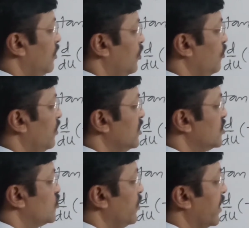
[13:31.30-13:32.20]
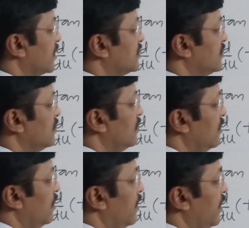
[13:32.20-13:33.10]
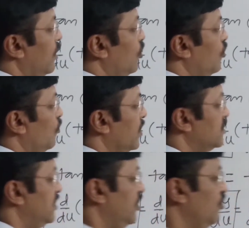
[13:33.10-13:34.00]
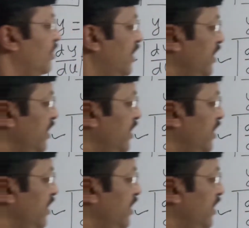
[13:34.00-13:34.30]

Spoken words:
2 raised to x into, what is du by